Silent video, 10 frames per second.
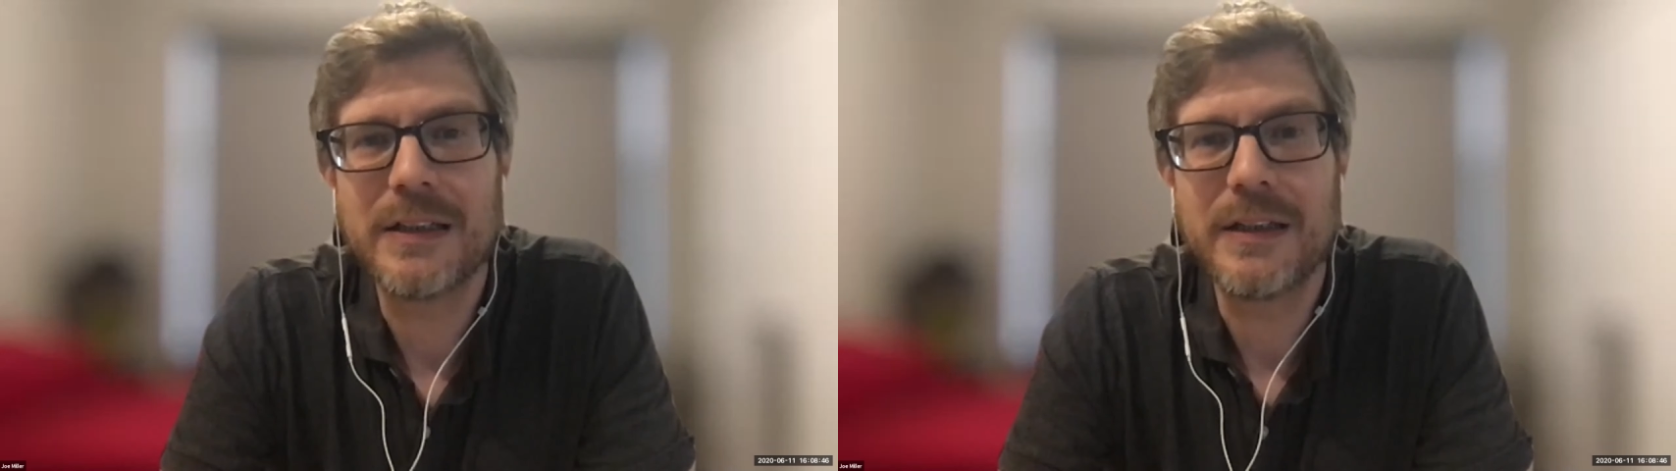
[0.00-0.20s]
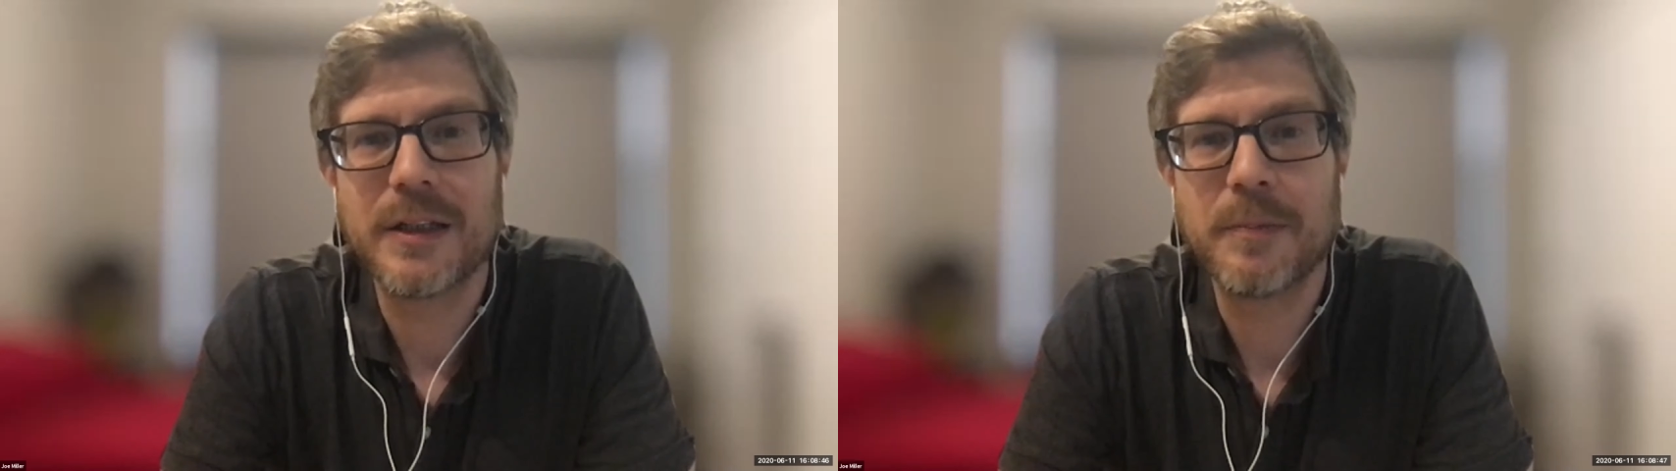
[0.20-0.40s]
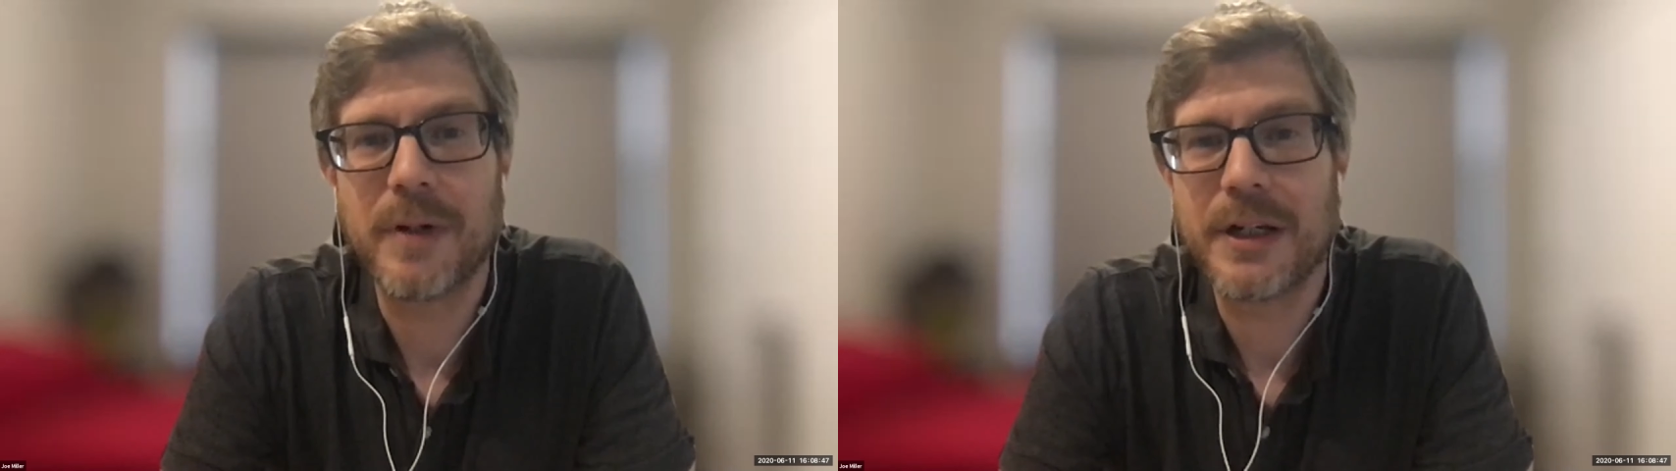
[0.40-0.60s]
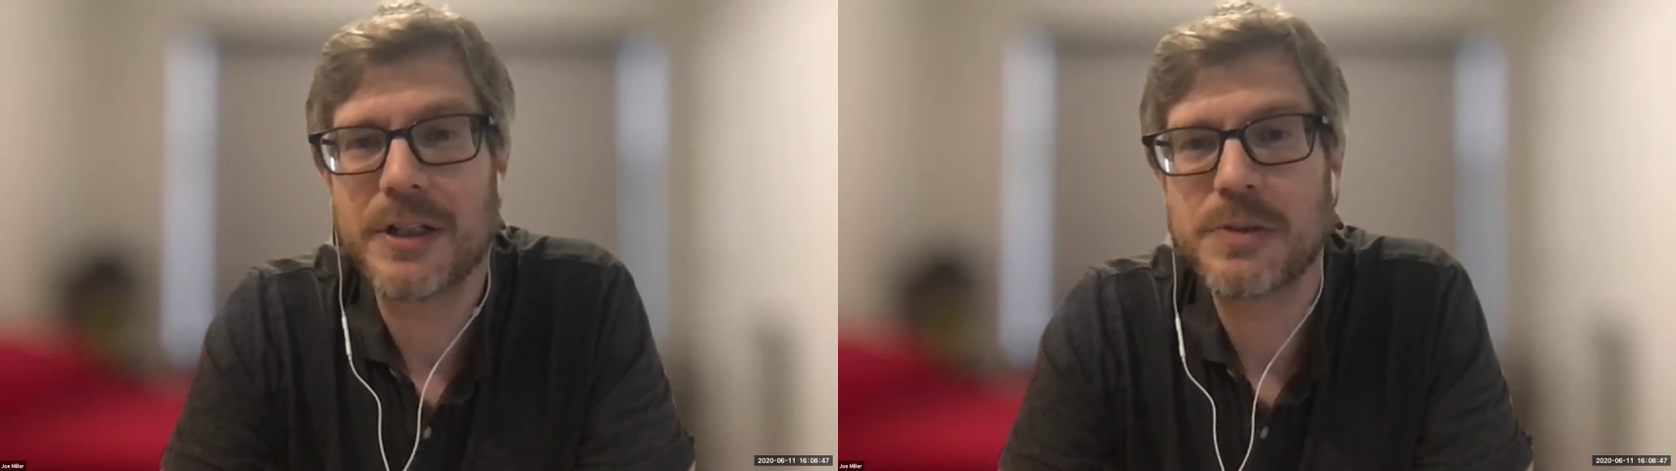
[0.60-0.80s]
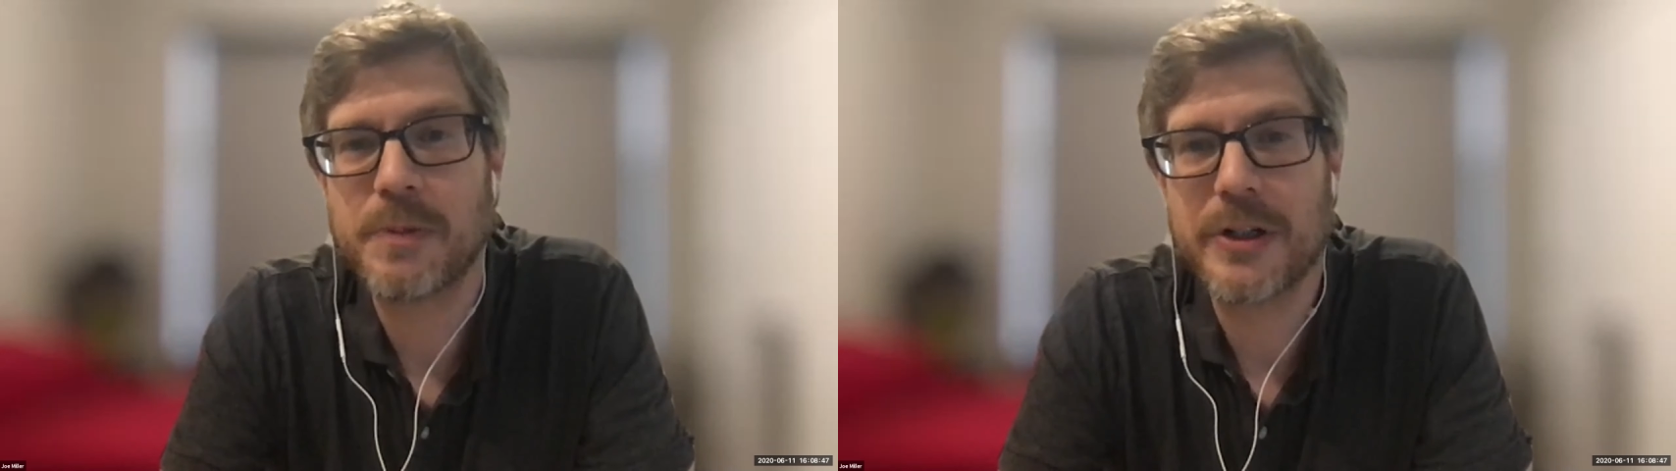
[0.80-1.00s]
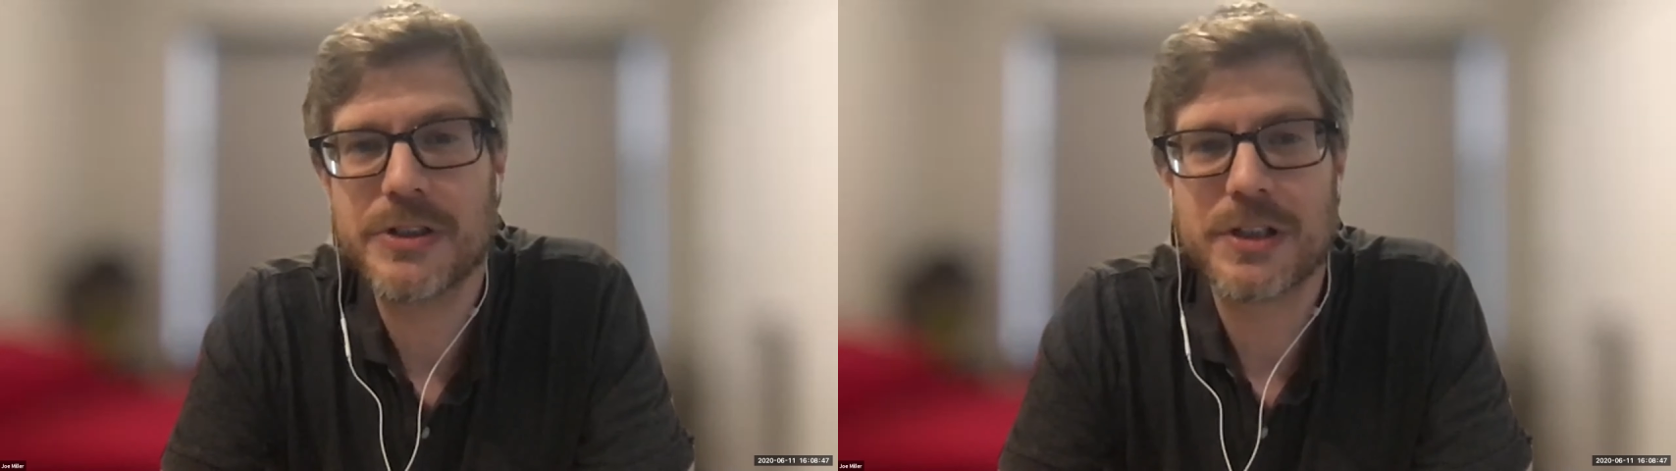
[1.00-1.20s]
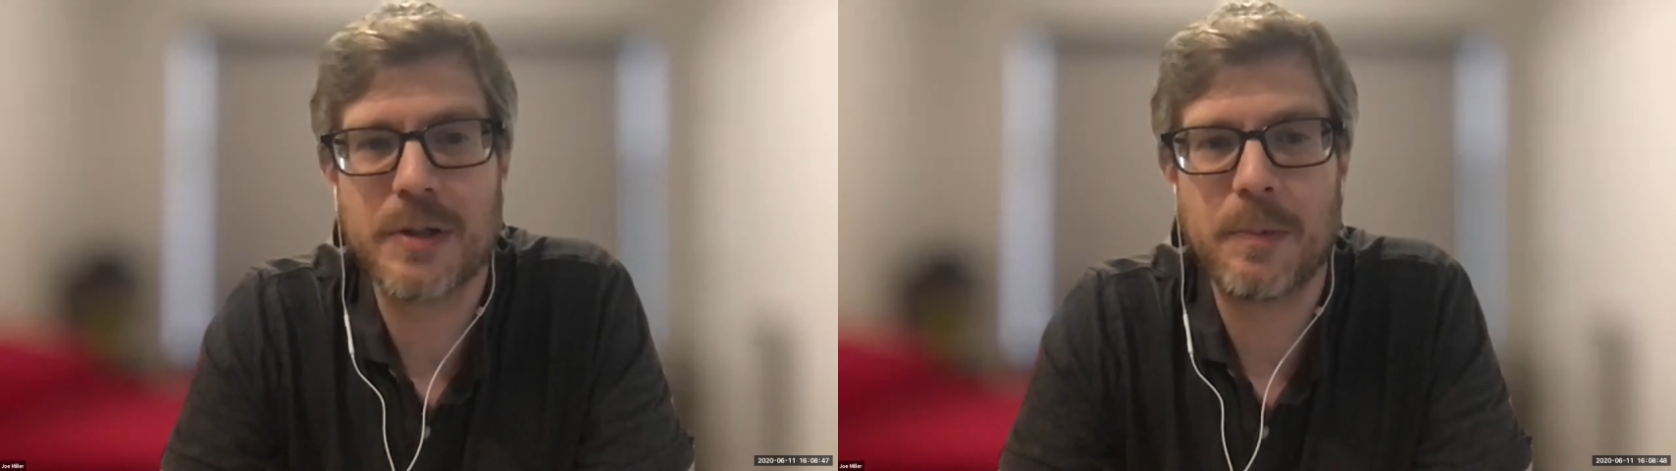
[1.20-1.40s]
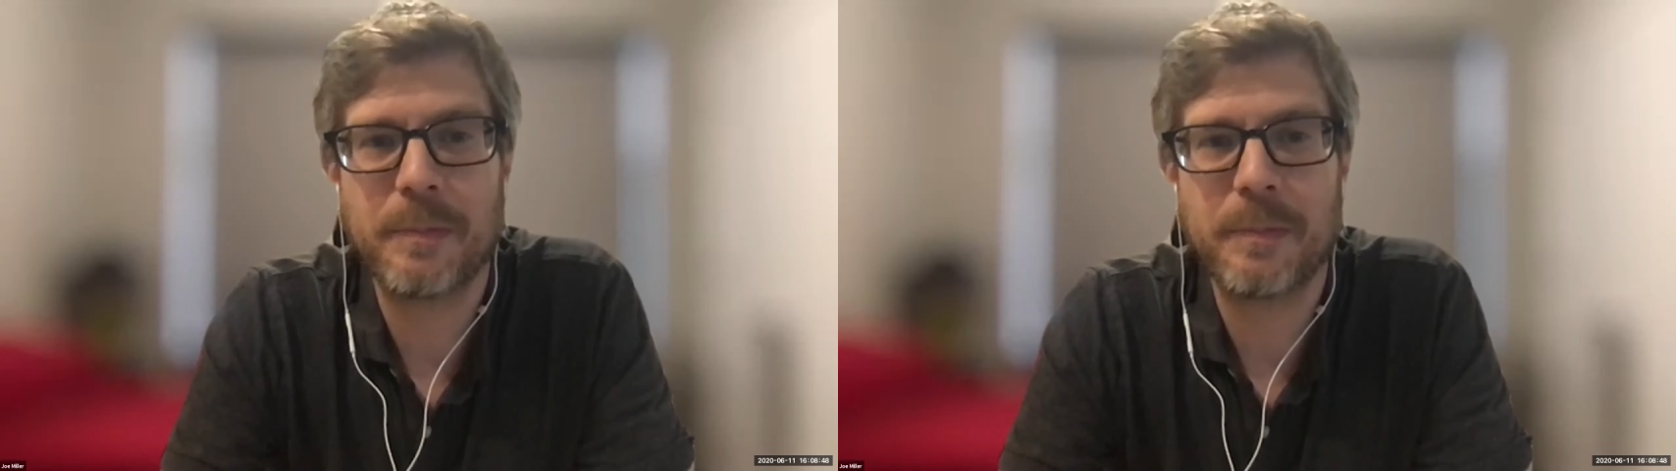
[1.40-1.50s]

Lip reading: In my experience, the